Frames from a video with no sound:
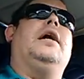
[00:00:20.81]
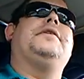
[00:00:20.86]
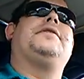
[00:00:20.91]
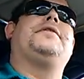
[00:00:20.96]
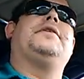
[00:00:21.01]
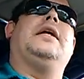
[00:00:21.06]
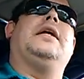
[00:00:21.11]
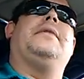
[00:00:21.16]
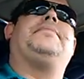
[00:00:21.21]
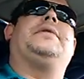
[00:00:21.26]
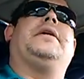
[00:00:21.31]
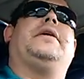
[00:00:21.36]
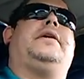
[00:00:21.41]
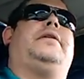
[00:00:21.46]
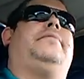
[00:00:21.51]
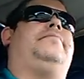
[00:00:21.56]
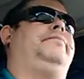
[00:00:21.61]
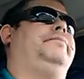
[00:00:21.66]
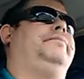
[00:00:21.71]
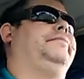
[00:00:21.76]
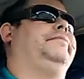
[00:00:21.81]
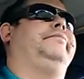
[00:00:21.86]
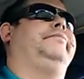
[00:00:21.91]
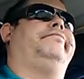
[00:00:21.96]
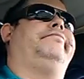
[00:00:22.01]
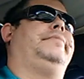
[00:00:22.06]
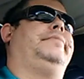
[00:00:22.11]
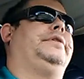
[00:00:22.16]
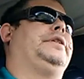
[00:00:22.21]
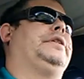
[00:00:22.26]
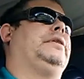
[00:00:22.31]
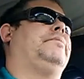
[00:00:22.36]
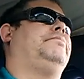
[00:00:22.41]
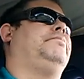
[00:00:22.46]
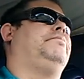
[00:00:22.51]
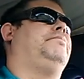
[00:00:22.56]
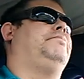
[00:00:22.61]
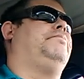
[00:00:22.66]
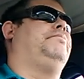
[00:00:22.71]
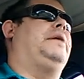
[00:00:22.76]
I slept
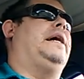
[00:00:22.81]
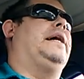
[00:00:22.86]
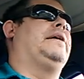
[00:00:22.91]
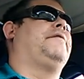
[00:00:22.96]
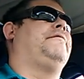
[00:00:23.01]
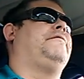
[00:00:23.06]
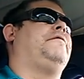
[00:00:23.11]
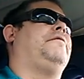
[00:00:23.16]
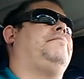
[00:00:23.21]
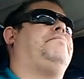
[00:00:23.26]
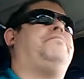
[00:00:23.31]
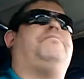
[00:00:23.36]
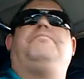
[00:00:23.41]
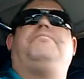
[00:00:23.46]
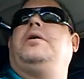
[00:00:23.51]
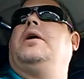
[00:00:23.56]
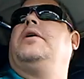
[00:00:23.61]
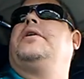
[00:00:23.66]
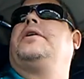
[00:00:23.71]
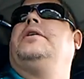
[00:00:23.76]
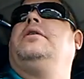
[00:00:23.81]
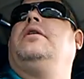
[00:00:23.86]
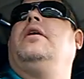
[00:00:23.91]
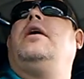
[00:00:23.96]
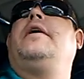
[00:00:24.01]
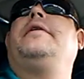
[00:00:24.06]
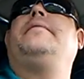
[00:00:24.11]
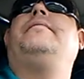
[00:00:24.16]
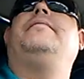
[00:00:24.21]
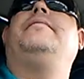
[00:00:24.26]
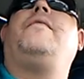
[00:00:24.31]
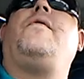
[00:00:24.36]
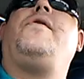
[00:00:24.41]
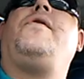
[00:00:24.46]
some back of a parking lot.